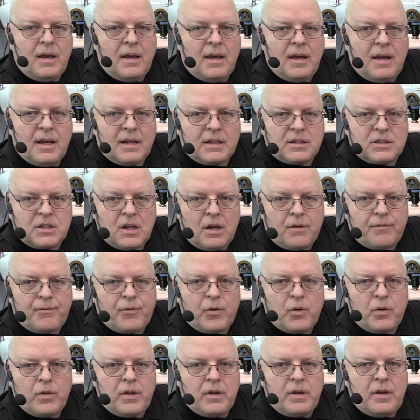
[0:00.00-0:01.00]
except
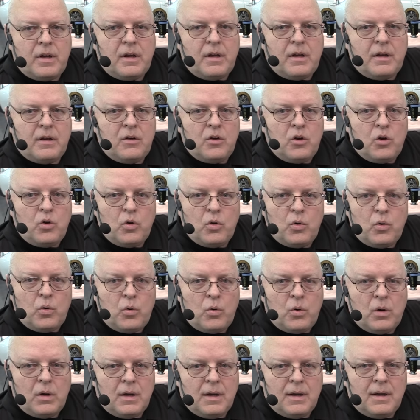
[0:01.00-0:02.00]
for the
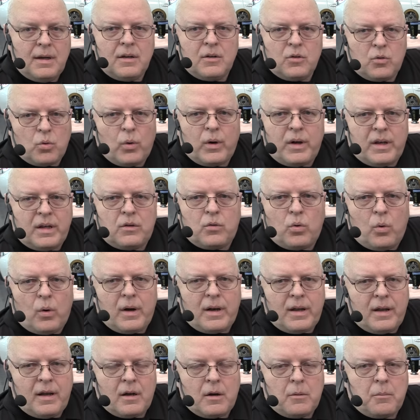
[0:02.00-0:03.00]
new
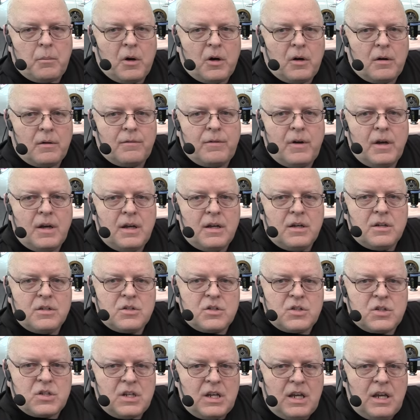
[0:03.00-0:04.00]
2020 and above
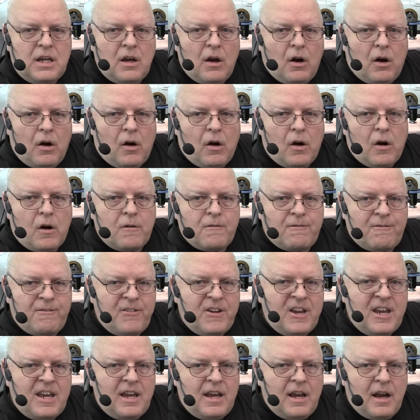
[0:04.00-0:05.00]

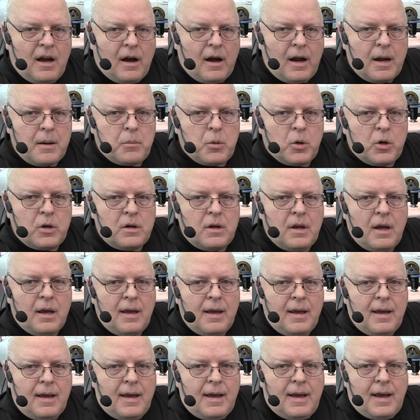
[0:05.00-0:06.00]
CRV hybrid.
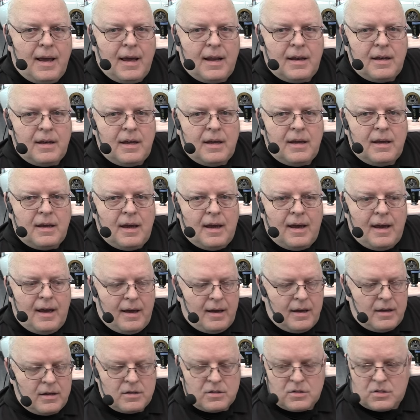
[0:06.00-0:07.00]
And it
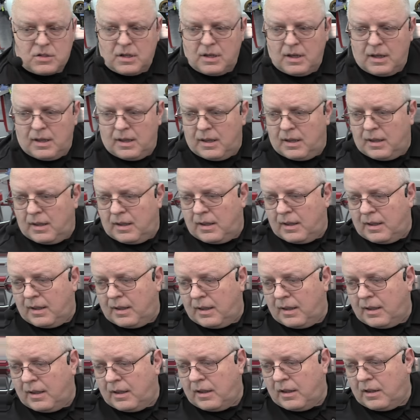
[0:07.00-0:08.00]
has
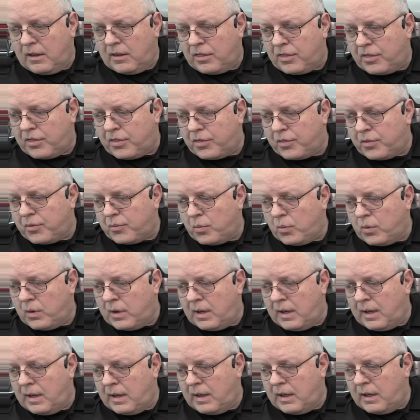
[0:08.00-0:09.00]
a
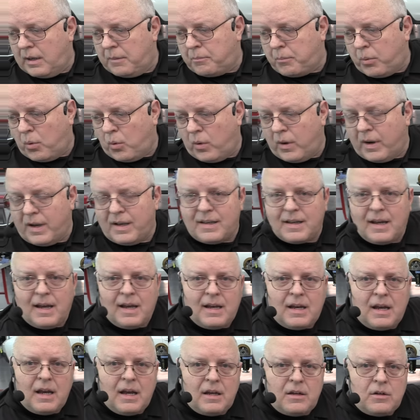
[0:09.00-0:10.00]

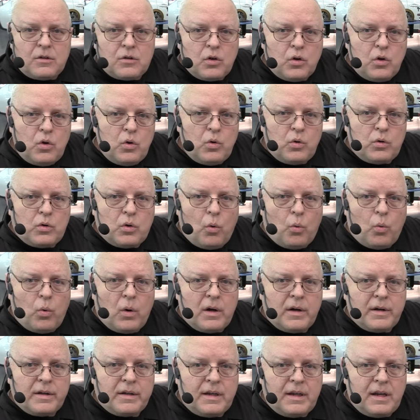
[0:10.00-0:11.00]
3.882 to
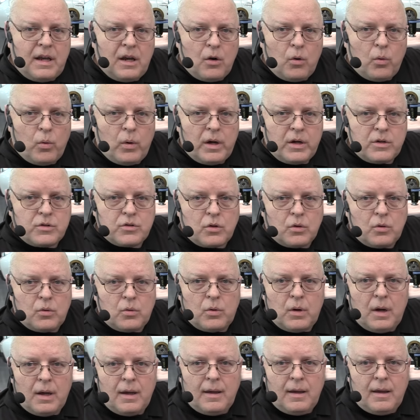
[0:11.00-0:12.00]
1 gear
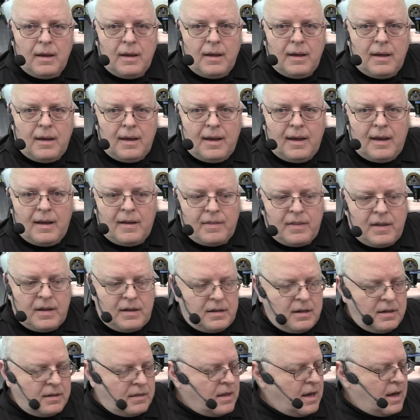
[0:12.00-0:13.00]
ratio and they did